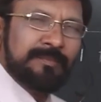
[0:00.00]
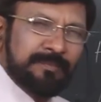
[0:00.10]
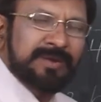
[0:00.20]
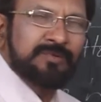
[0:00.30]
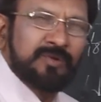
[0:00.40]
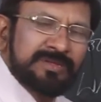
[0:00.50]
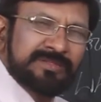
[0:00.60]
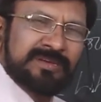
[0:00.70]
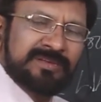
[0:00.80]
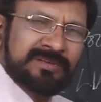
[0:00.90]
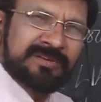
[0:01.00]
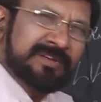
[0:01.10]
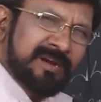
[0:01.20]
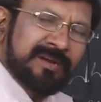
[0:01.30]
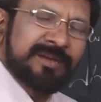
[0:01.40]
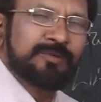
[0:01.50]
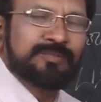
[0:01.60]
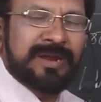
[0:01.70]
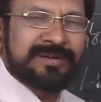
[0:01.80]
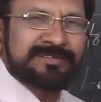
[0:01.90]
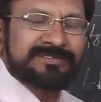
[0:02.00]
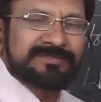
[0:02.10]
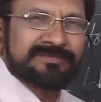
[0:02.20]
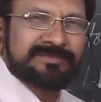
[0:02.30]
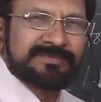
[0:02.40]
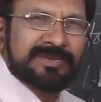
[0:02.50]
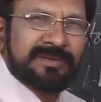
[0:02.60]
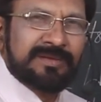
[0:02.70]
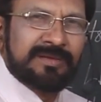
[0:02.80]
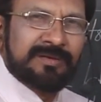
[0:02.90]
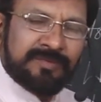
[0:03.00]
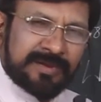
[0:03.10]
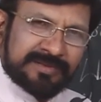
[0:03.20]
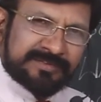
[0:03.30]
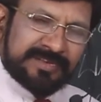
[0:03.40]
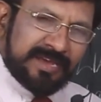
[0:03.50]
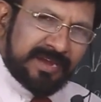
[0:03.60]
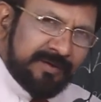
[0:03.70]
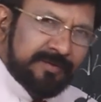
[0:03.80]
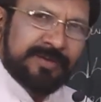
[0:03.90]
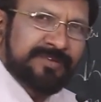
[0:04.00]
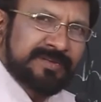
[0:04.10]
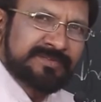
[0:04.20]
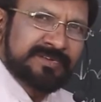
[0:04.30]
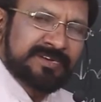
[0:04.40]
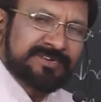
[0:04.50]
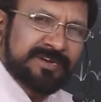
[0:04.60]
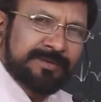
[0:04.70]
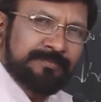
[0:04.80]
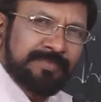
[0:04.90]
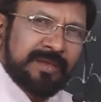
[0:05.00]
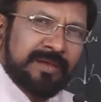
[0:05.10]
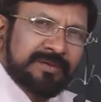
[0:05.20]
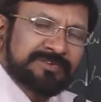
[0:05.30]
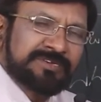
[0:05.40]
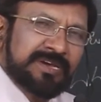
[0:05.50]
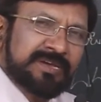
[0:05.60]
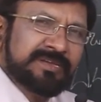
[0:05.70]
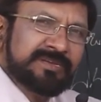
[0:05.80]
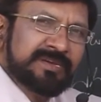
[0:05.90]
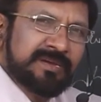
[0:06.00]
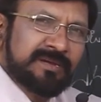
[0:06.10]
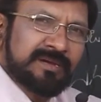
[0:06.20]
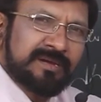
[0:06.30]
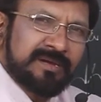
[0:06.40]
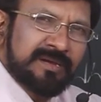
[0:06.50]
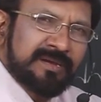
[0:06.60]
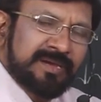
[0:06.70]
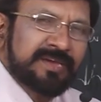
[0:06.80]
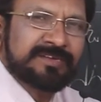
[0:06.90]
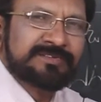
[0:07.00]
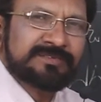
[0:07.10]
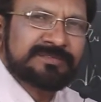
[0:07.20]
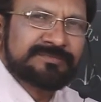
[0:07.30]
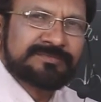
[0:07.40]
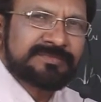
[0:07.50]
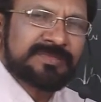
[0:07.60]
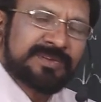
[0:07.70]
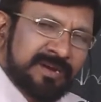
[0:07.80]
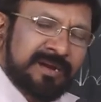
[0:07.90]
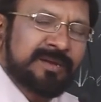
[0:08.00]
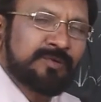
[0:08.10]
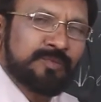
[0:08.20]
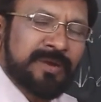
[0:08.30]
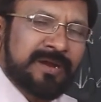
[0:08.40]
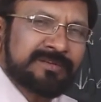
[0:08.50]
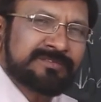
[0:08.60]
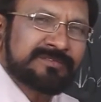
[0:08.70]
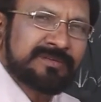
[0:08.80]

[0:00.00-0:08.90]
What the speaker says: But only thing is, it is not a good practice. For the sake of differentiation, changing case is not a good practice.